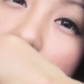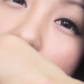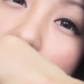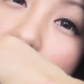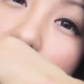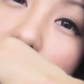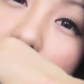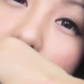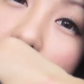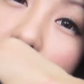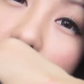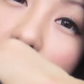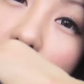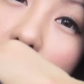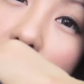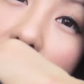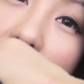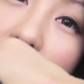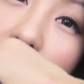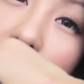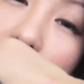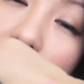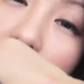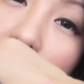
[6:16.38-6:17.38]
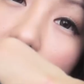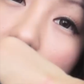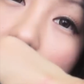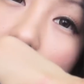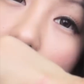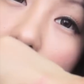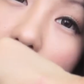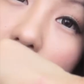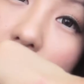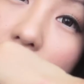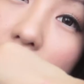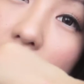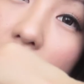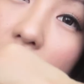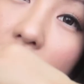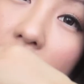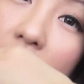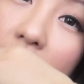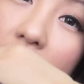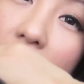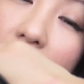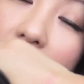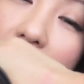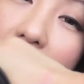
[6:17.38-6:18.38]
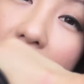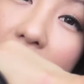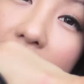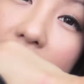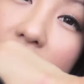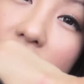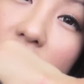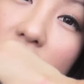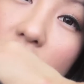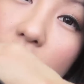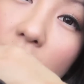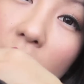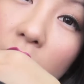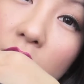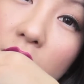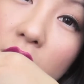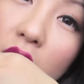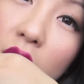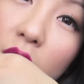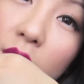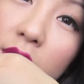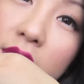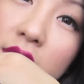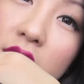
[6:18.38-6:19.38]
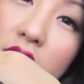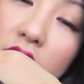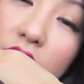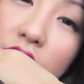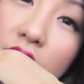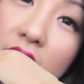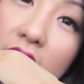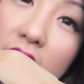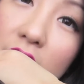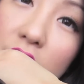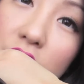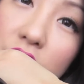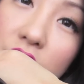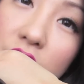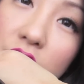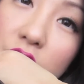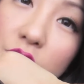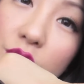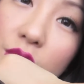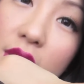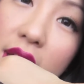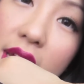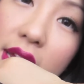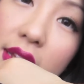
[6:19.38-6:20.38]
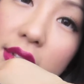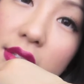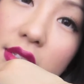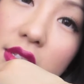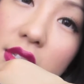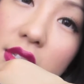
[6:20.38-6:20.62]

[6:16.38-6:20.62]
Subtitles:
too, so I don't know. I guess you won't know until you actually try it,